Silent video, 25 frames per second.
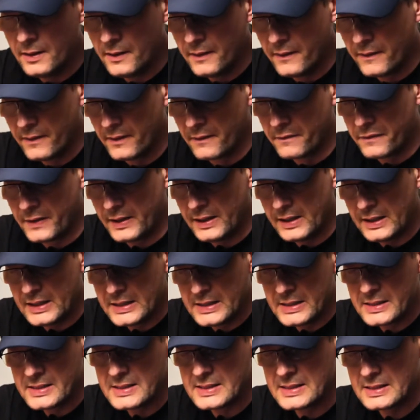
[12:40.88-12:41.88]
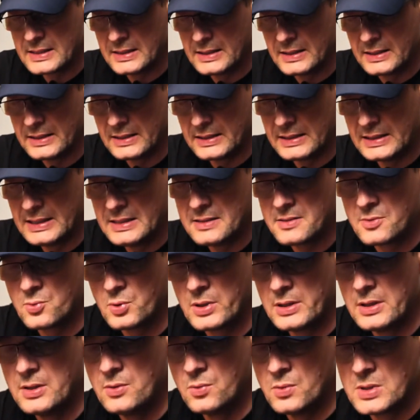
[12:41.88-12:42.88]
The thing is, this
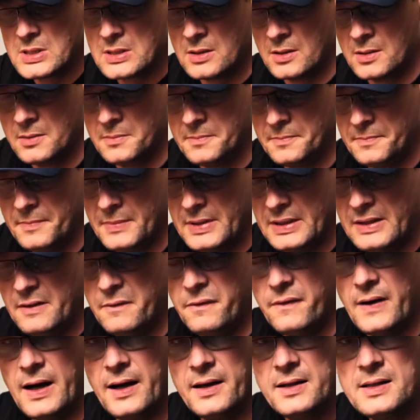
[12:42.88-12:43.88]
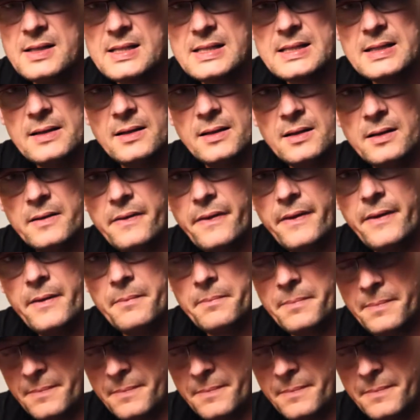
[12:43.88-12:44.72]
reducer defines the